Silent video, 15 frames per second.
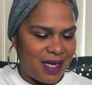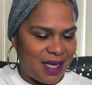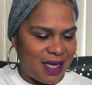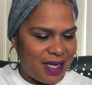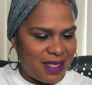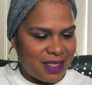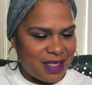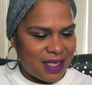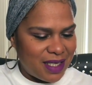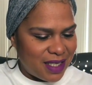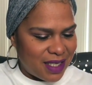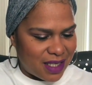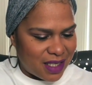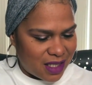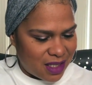It
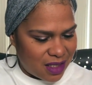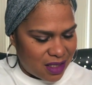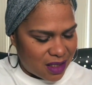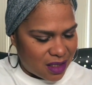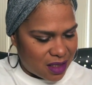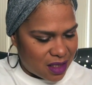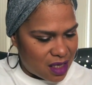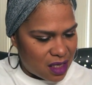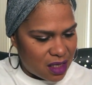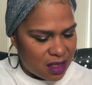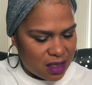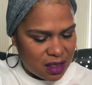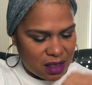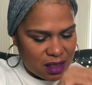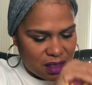is
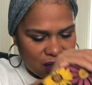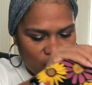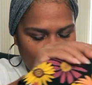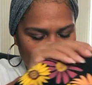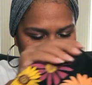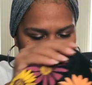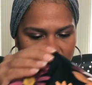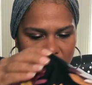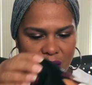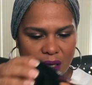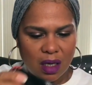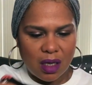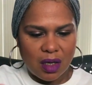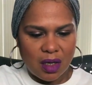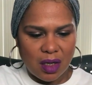so
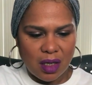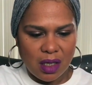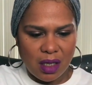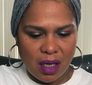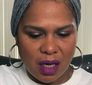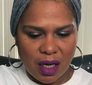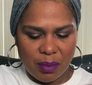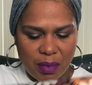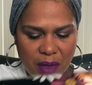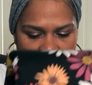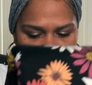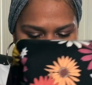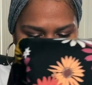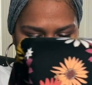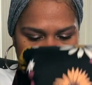yummy.
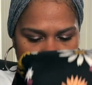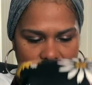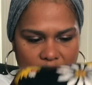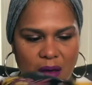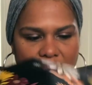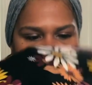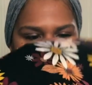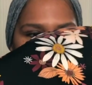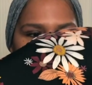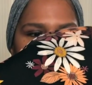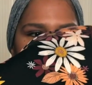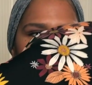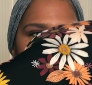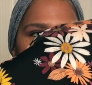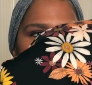Oh
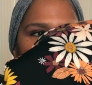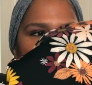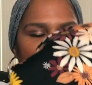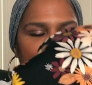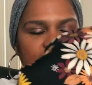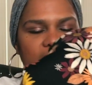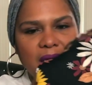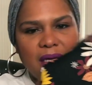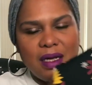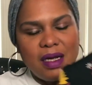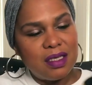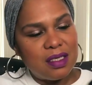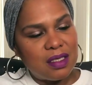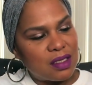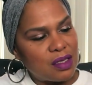my God.
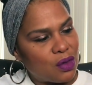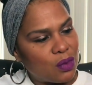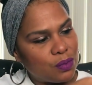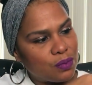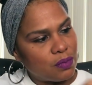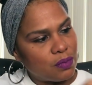So,